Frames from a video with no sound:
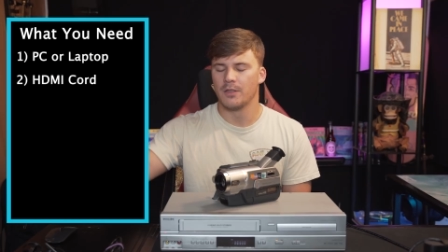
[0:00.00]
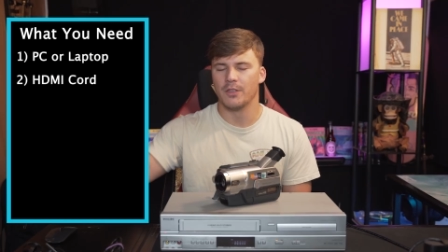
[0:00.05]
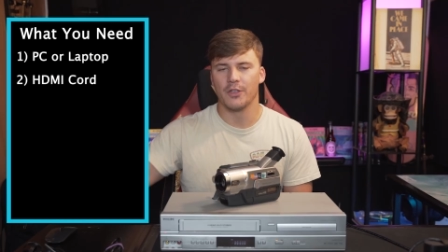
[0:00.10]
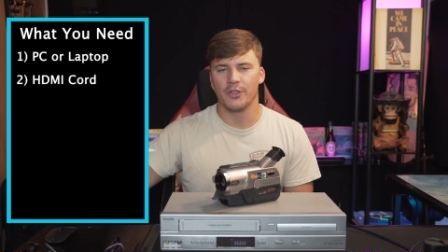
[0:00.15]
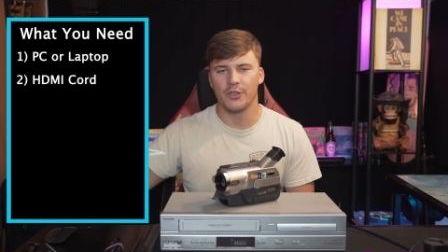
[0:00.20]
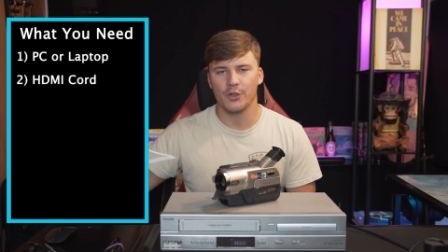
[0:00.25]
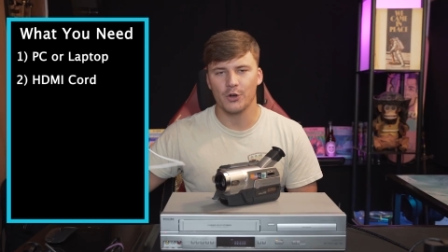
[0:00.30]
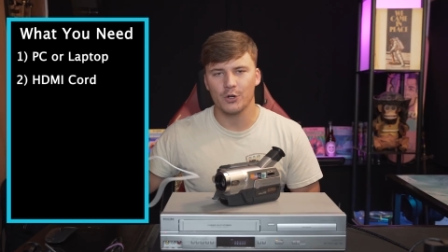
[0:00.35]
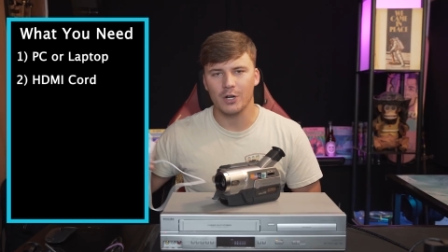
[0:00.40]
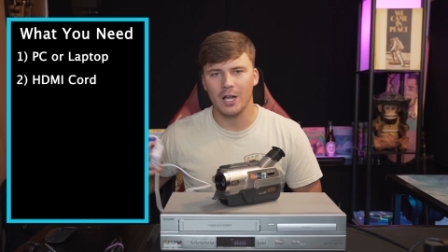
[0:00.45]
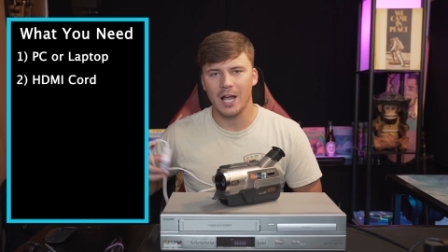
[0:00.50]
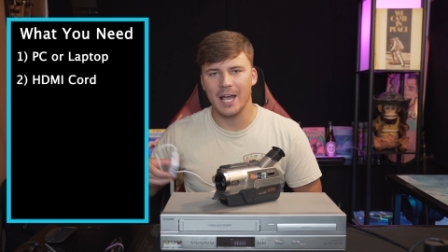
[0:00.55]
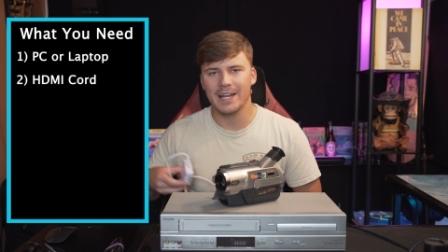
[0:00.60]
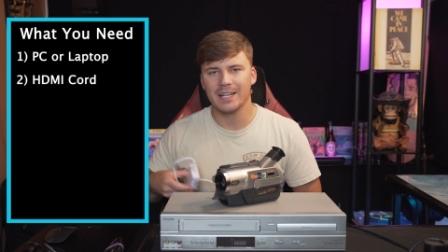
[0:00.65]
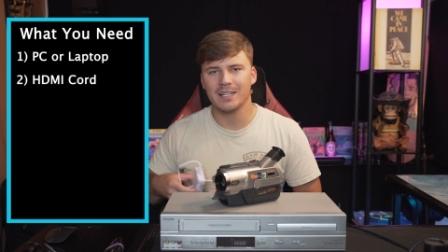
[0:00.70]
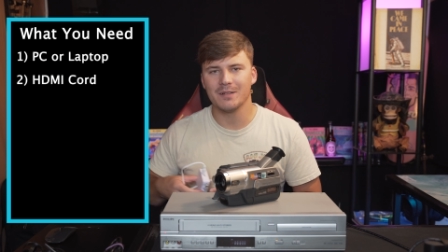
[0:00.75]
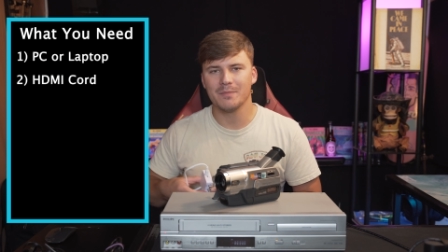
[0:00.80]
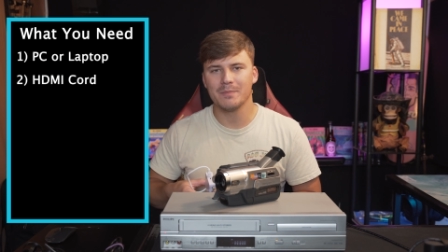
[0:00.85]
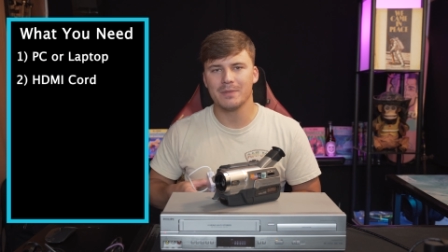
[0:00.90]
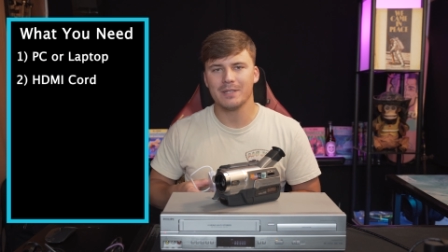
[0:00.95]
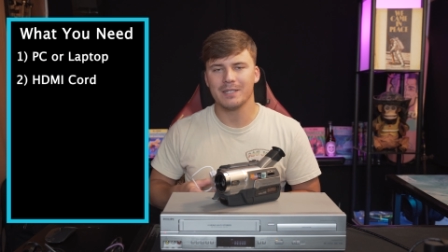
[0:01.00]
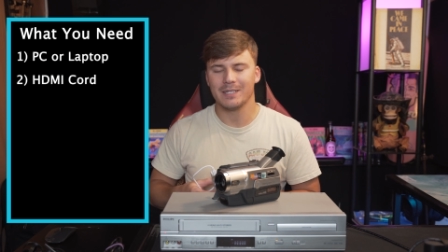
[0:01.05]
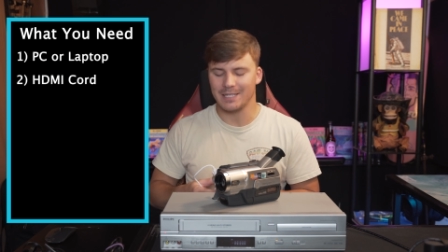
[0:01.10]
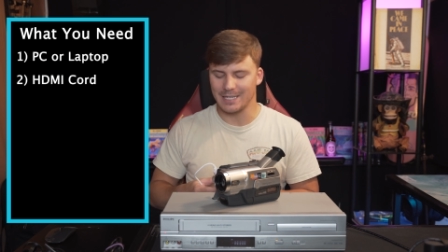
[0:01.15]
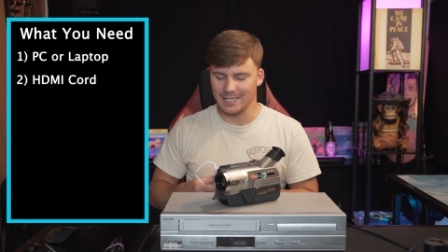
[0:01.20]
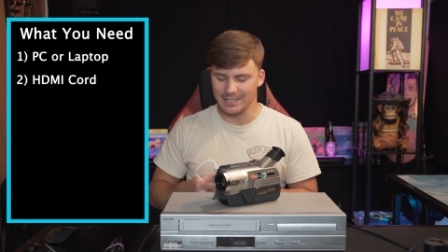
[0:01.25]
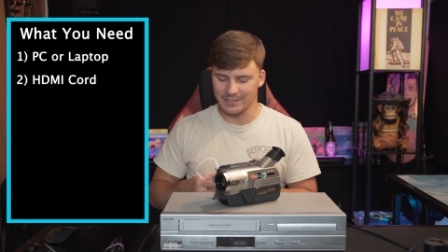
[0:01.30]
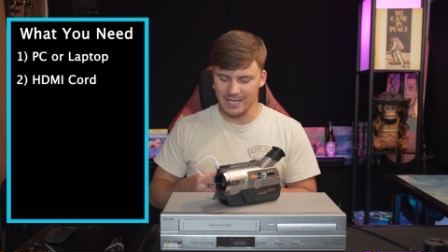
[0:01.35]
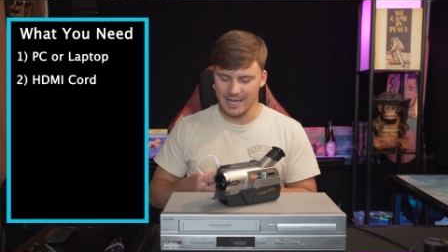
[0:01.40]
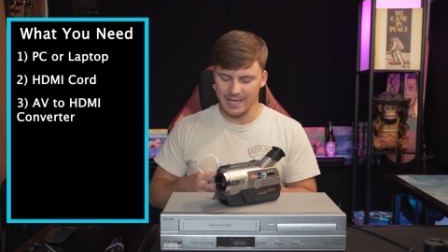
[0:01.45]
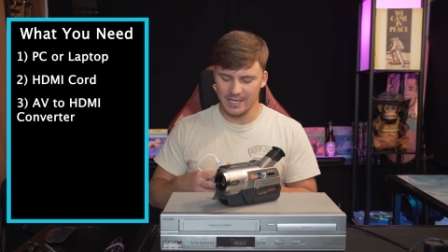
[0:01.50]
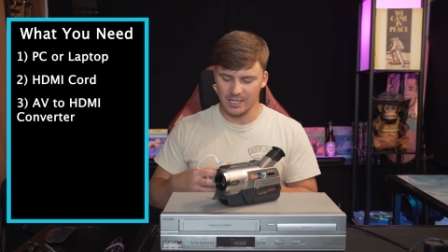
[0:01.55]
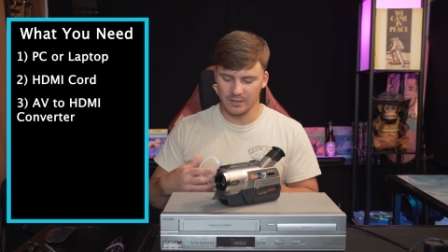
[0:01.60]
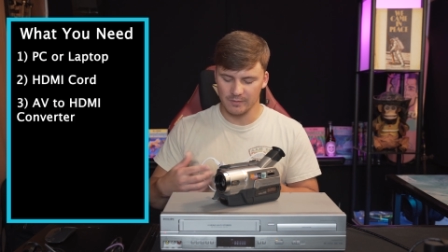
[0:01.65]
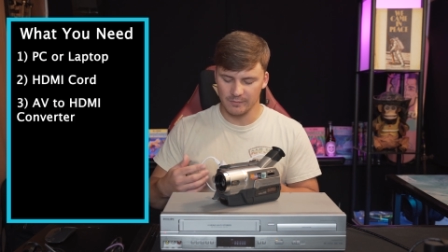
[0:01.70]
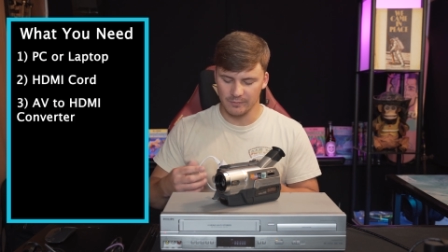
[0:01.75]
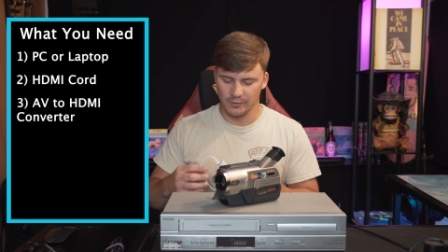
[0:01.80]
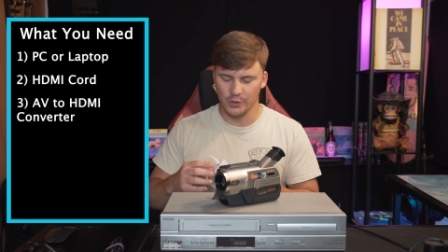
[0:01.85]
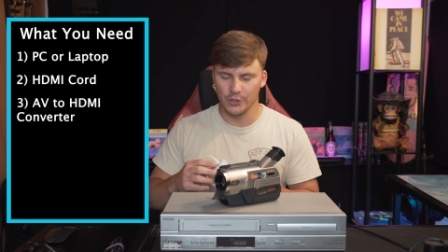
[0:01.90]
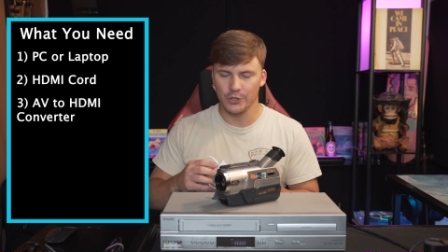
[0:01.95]
The third item is a
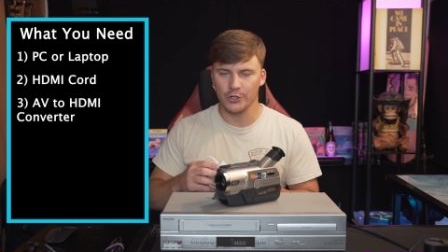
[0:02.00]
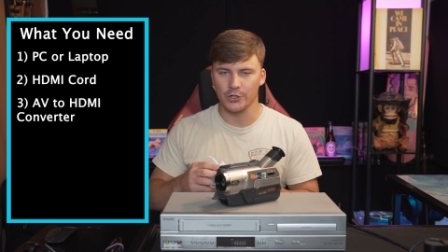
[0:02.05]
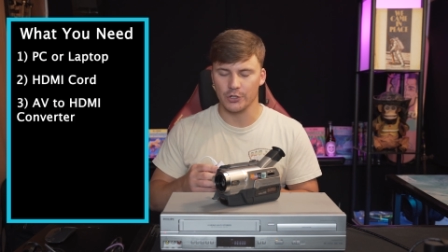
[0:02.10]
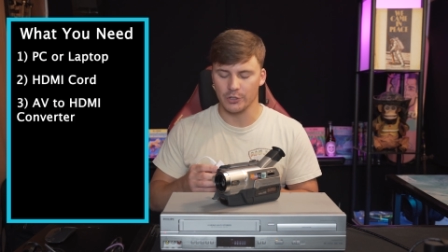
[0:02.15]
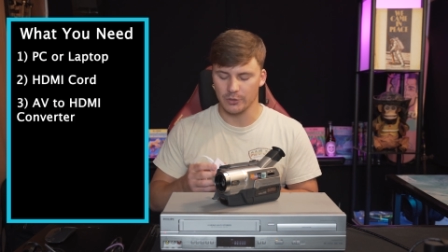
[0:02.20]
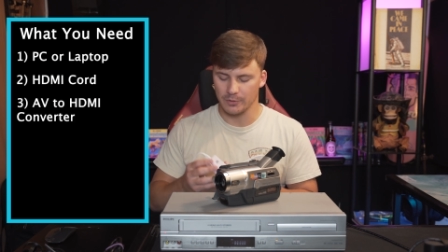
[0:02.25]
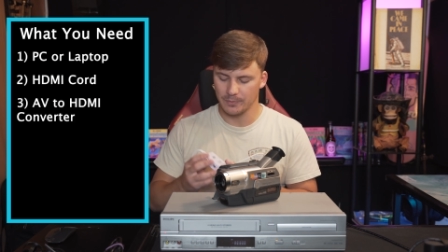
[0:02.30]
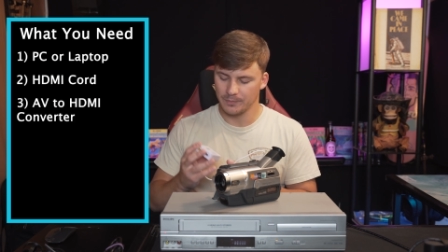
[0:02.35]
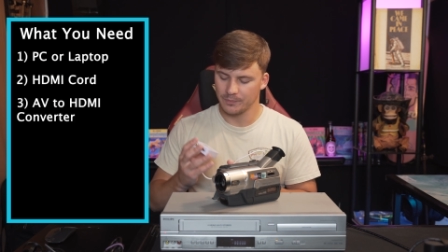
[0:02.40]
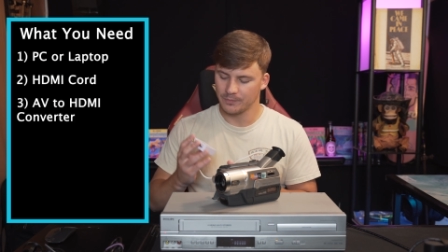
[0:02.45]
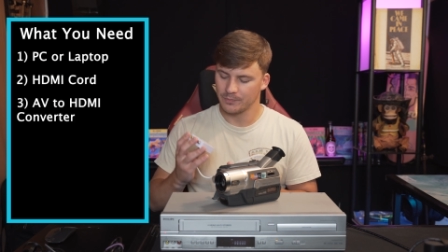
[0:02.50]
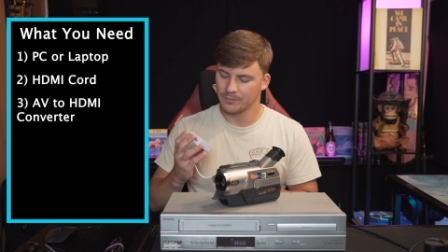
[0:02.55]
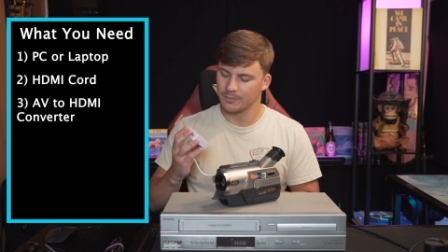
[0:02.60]
converter.